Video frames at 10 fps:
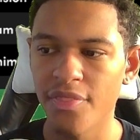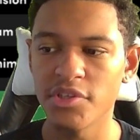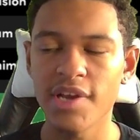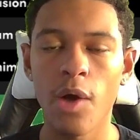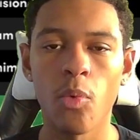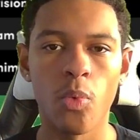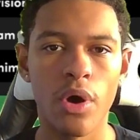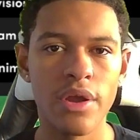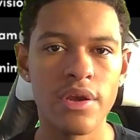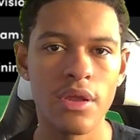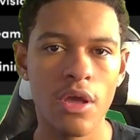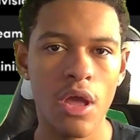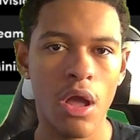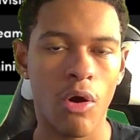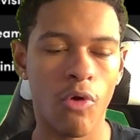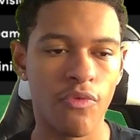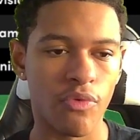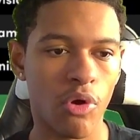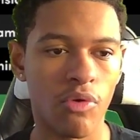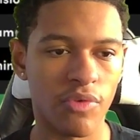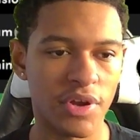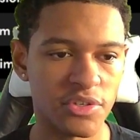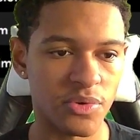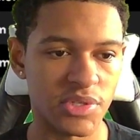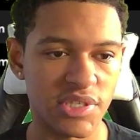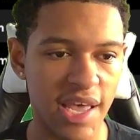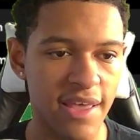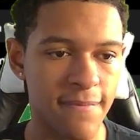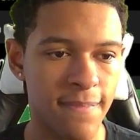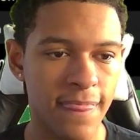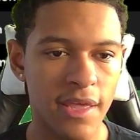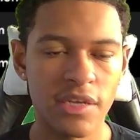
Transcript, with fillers: there's not one overall retro set.